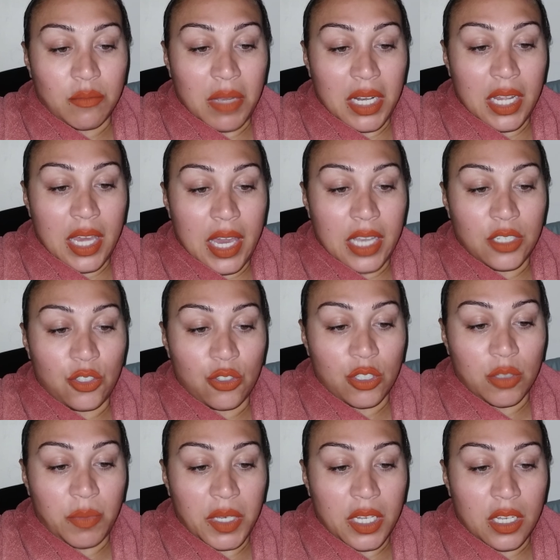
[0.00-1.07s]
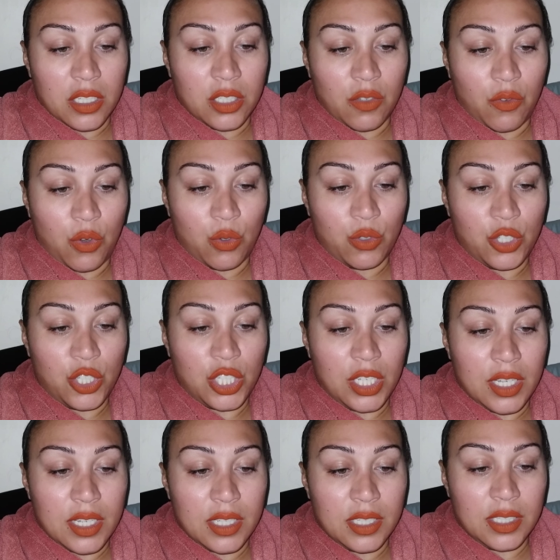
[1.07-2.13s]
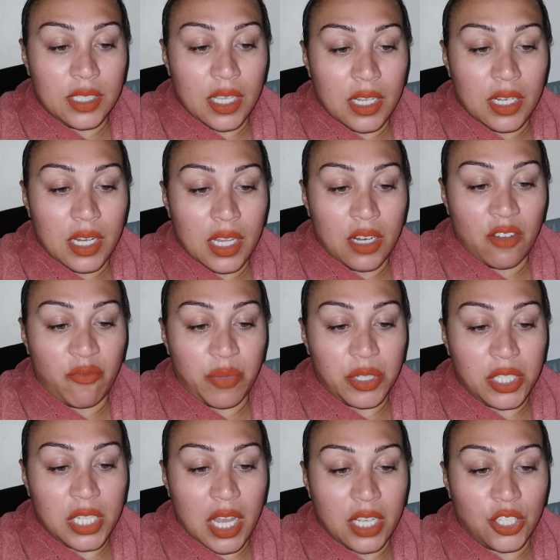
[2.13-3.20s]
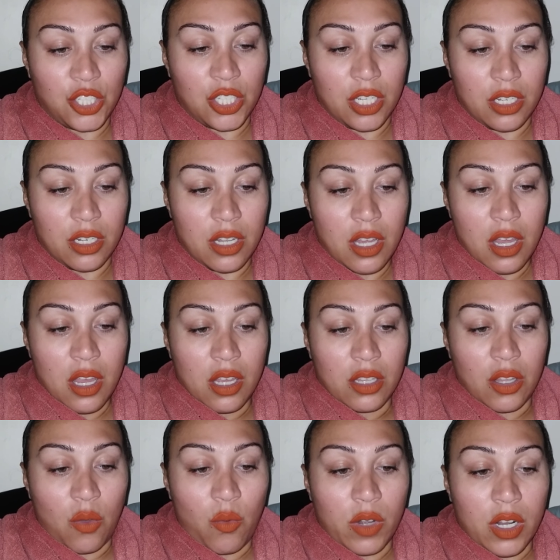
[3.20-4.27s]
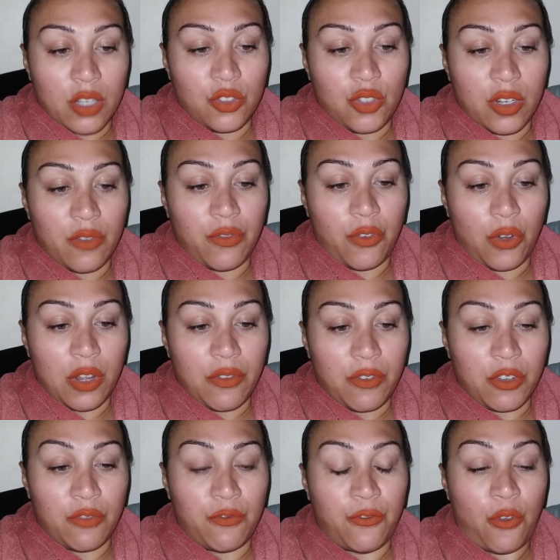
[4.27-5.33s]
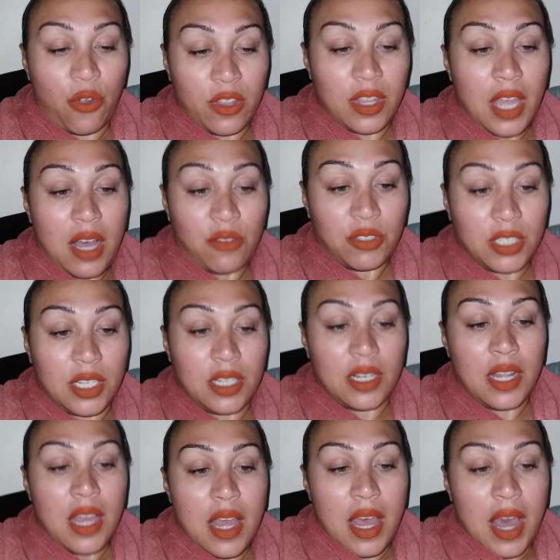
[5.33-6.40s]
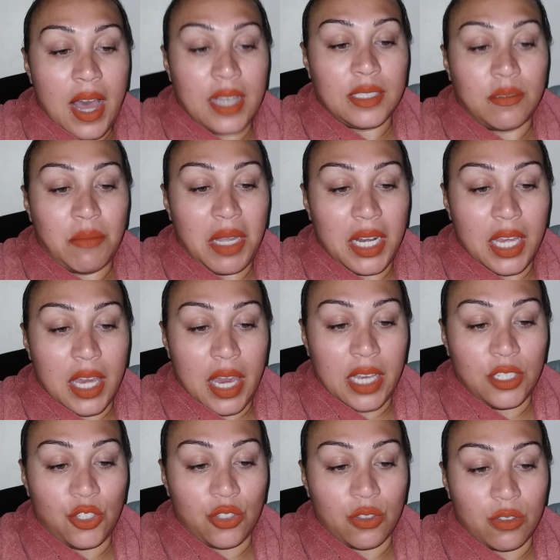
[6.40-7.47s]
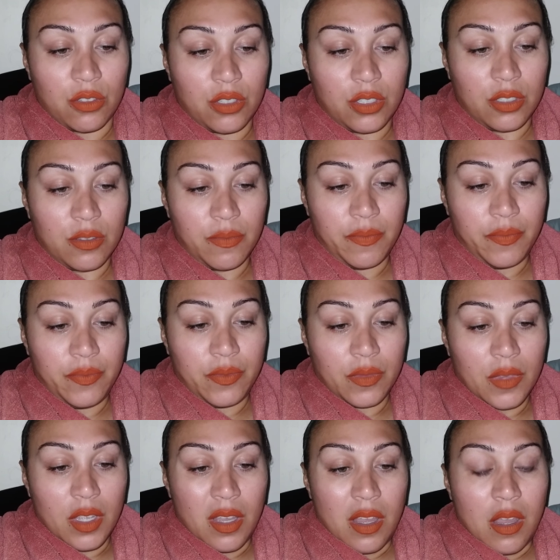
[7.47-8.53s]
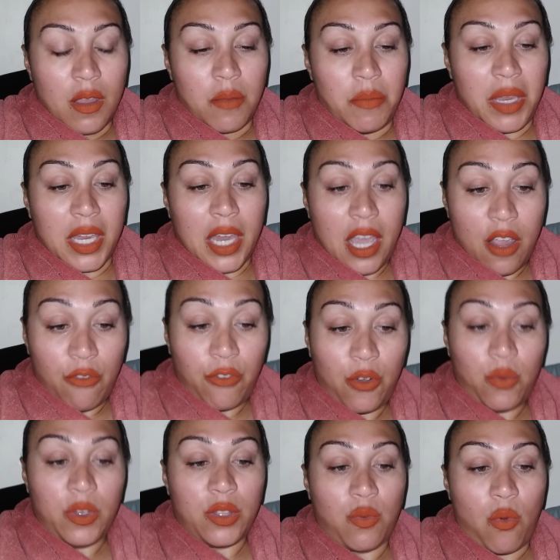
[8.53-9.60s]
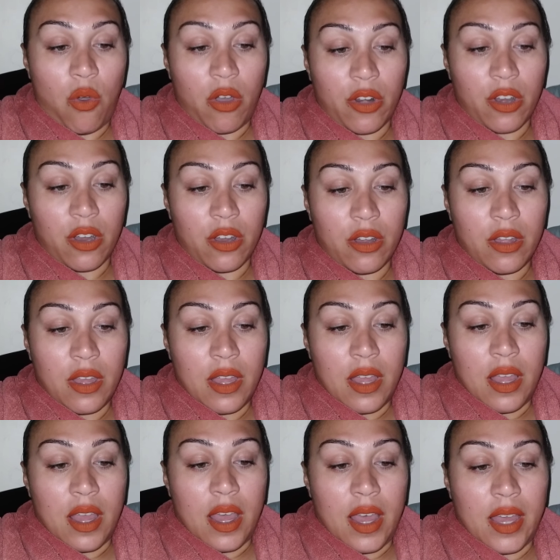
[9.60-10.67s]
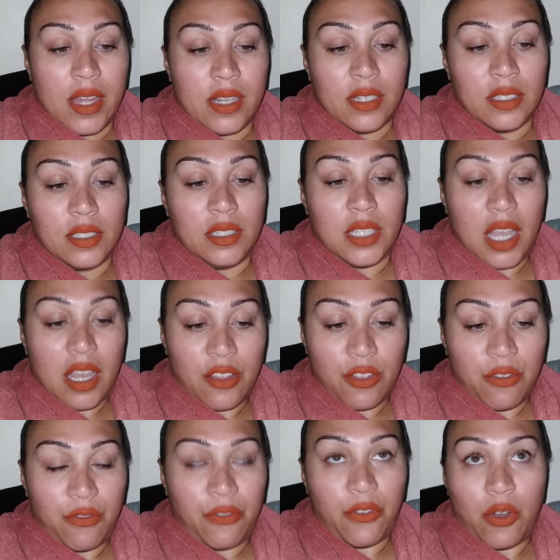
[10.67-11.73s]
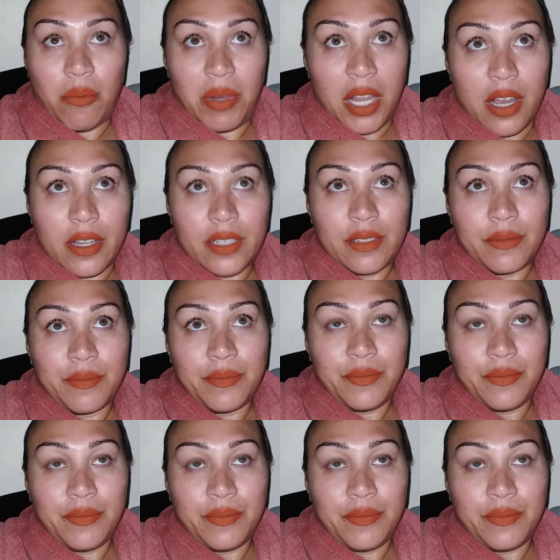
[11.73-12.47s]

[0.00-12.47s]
many angels because of who she is in need of protection. The 144,000 has many angels. Be careful with water and death for blood.